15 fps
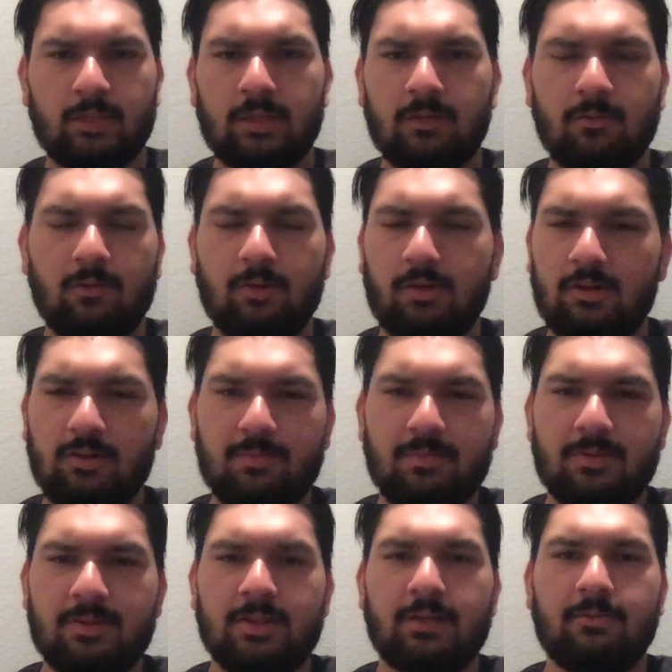
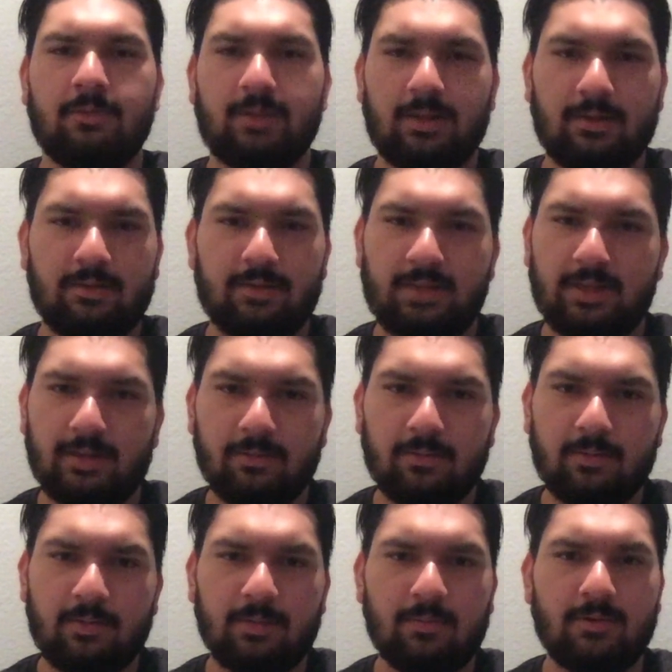100% without a doubt,
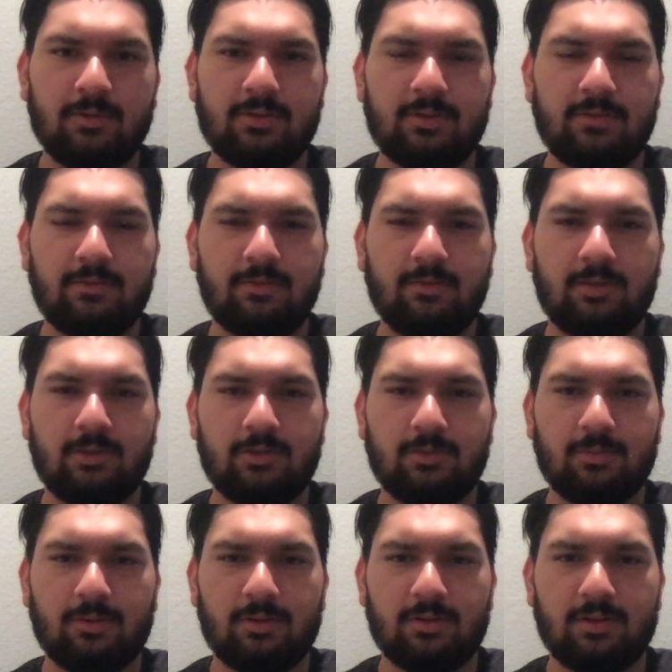the most influential
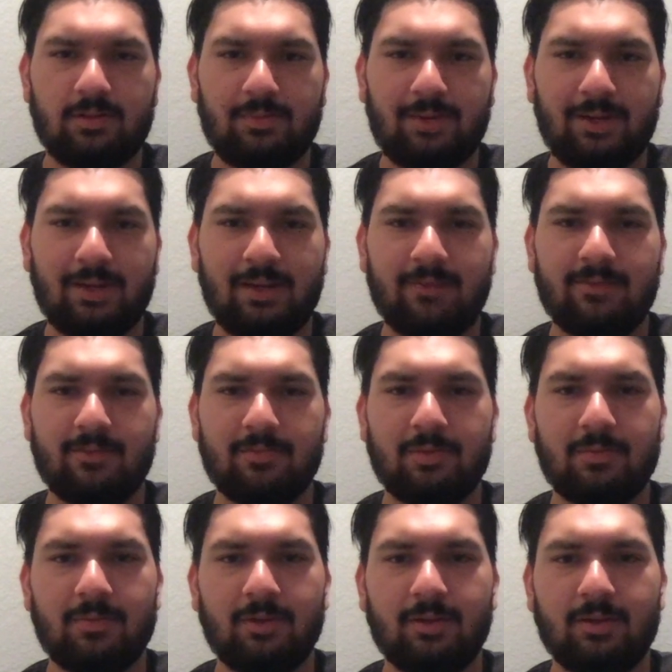person in my life is my
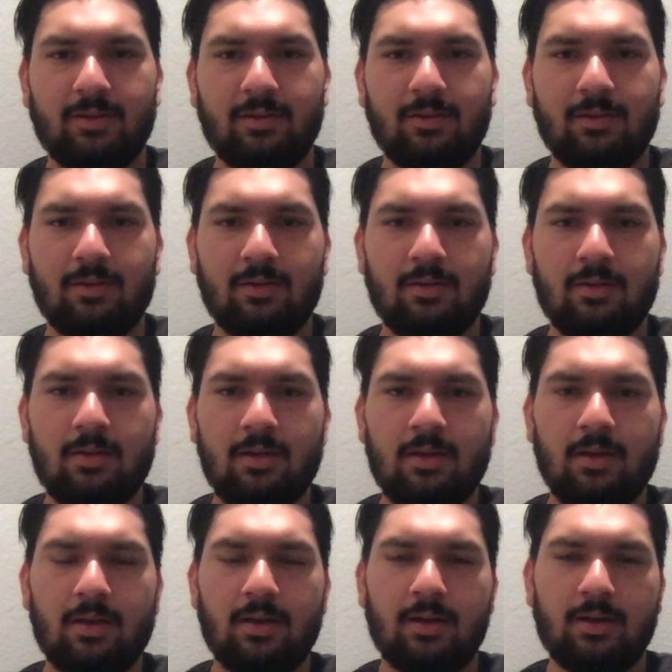mother.
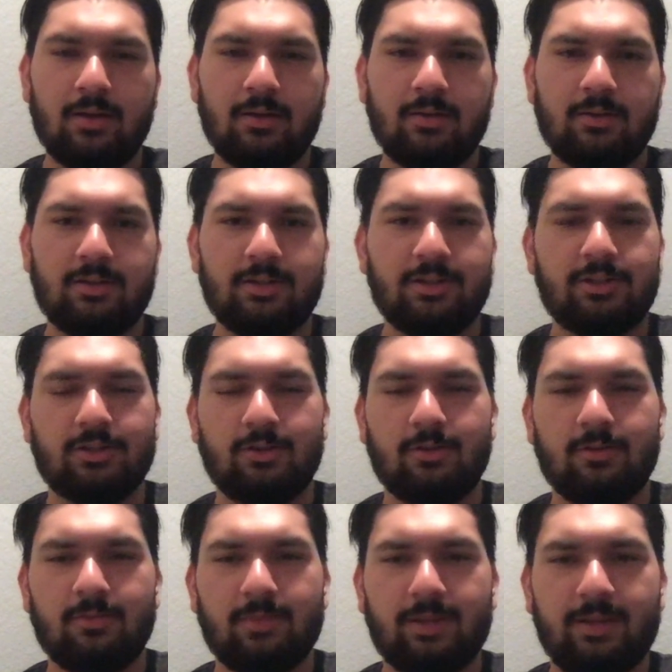She
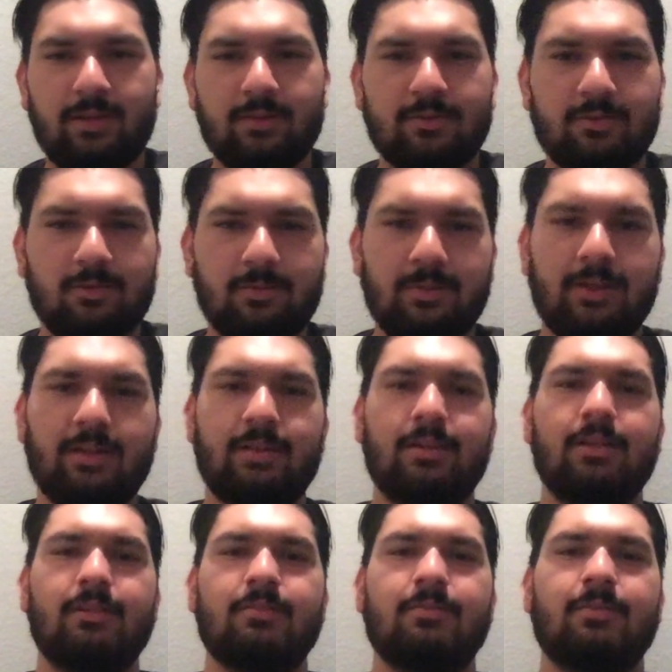showed me so many
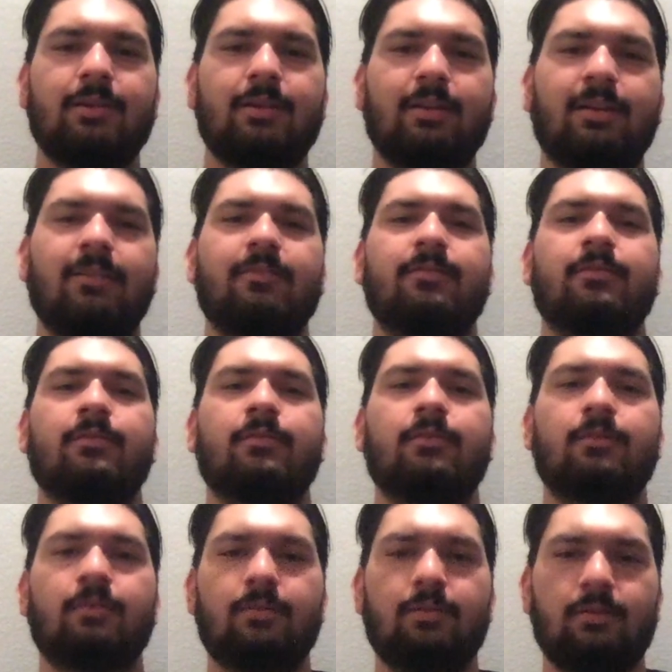things in my life.
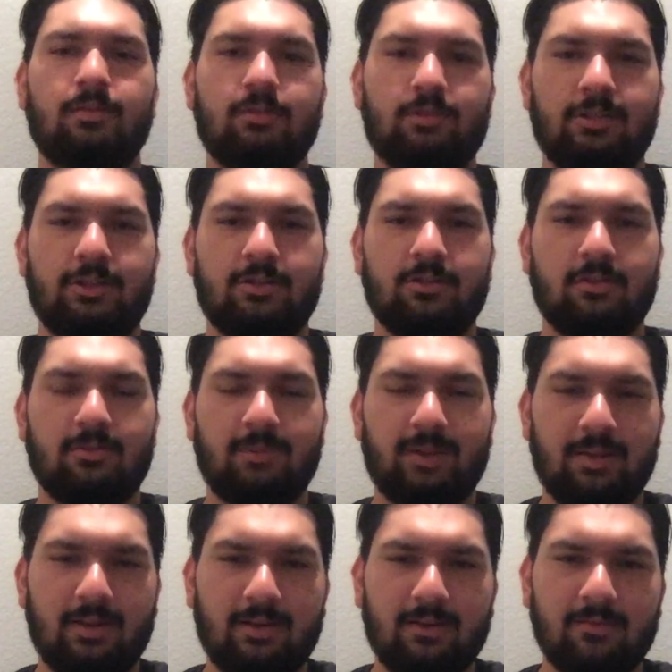She showed me
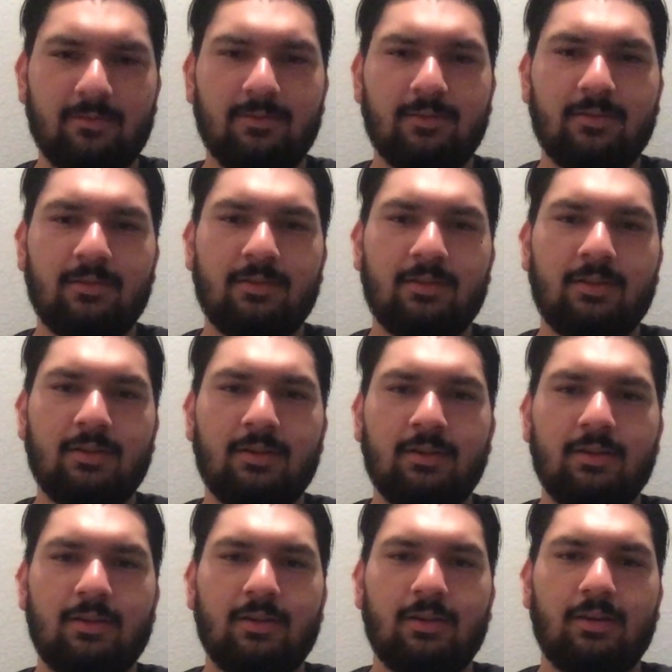love,
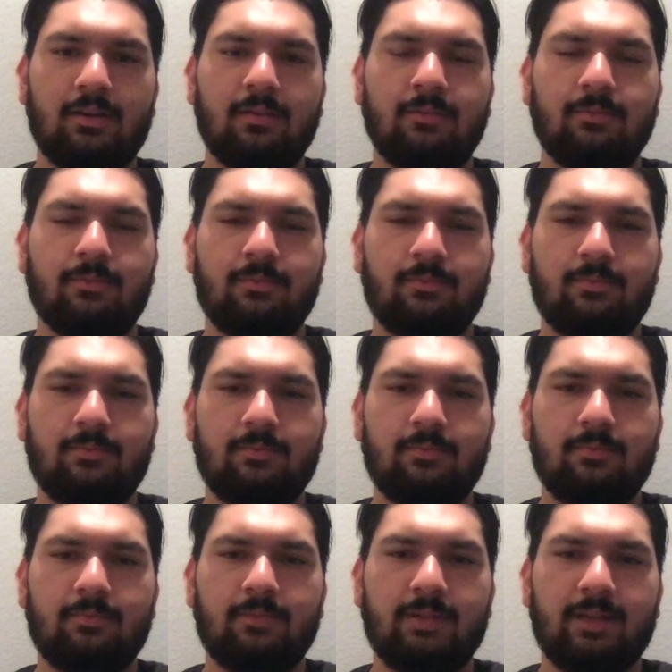um,
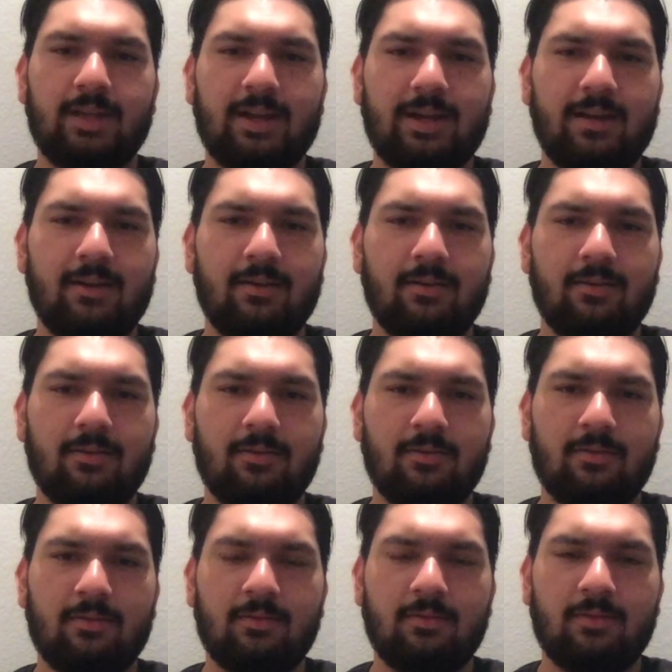care,
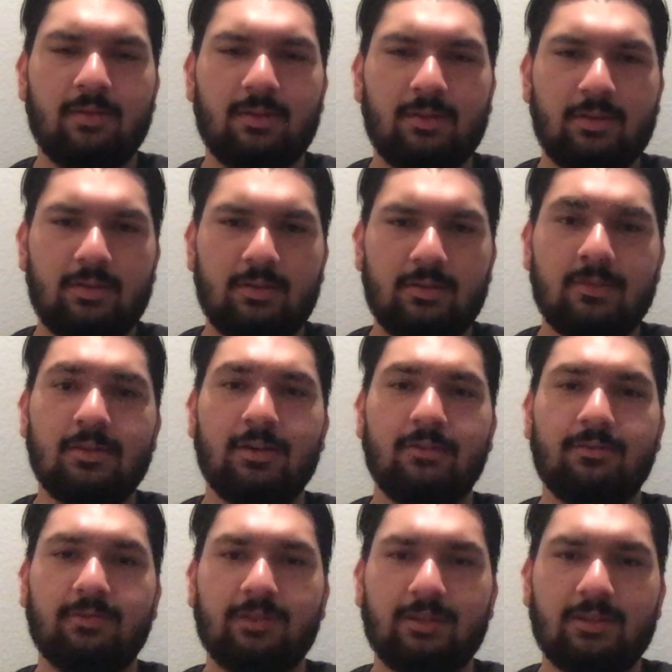
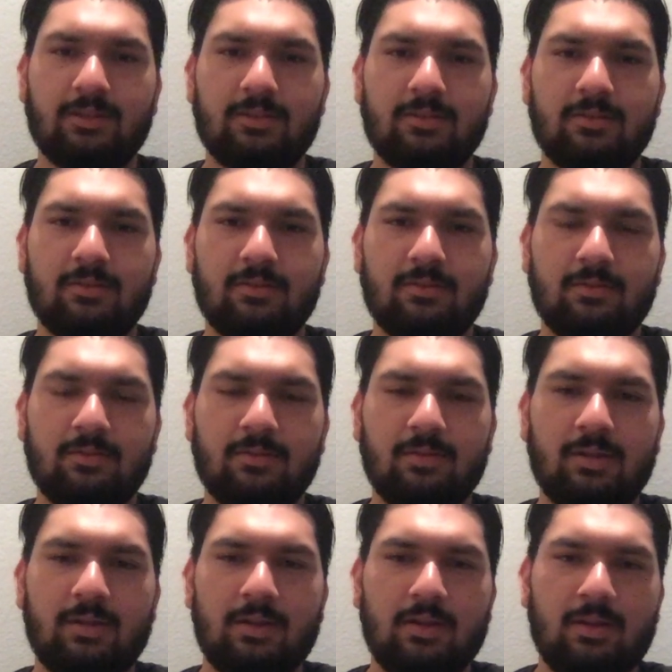toughness.
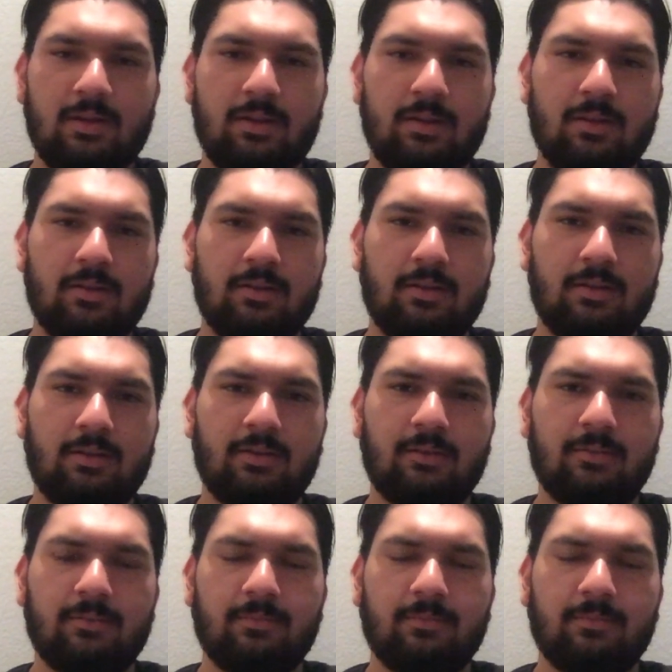Um,